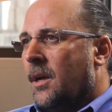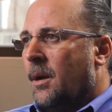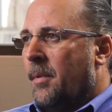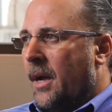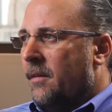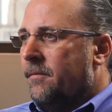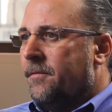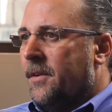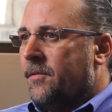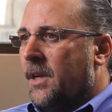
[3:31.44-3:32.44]
about
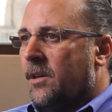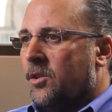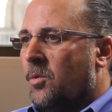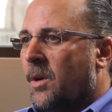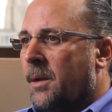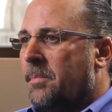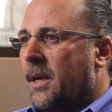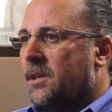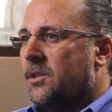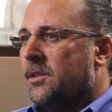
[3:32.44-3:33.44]
15 or 20
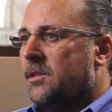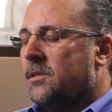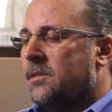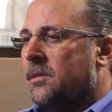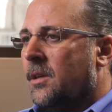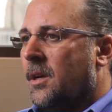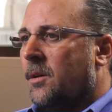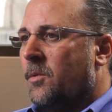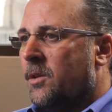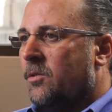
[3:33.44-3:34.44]
patients
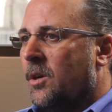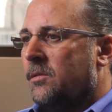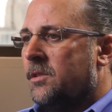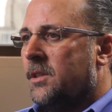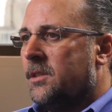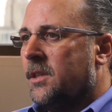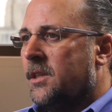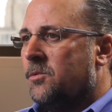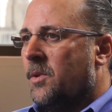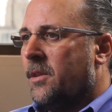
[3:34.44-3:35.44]
with Crohn's
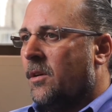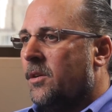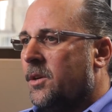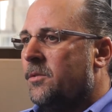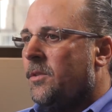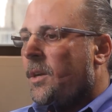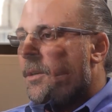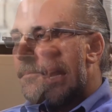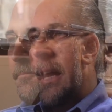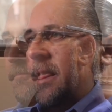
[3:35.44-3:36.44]
disease with our new drug.
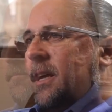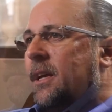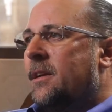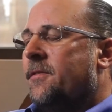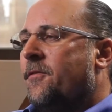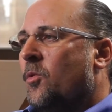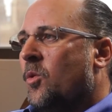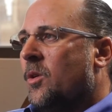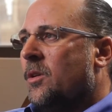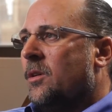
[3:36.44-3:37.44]
I think
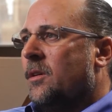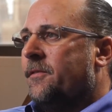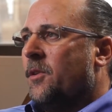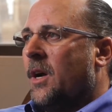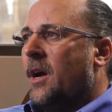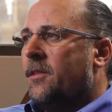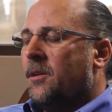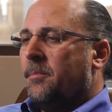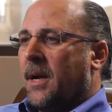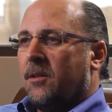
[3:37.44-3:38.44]
for
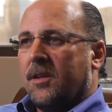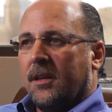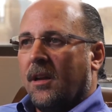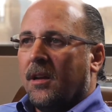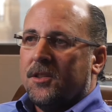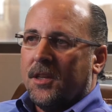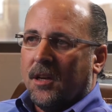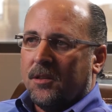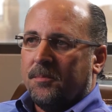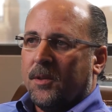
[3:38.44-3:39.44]
other biotechnology
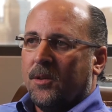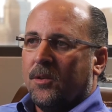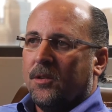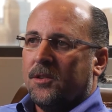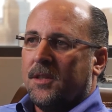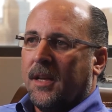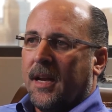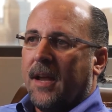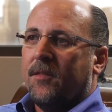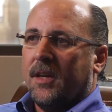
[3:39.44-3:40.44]
entrepreneurs
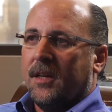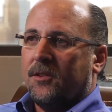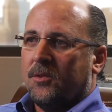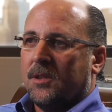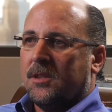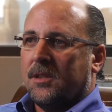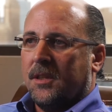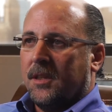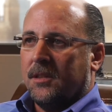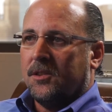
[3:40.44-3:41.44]
that have an interest
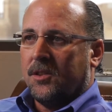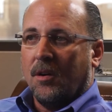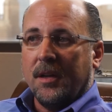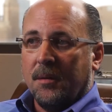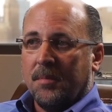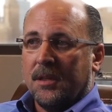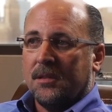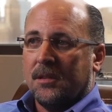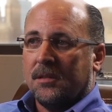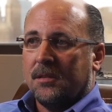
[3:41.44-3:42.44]
in starting a
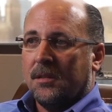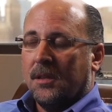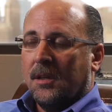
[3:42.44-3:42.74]
business,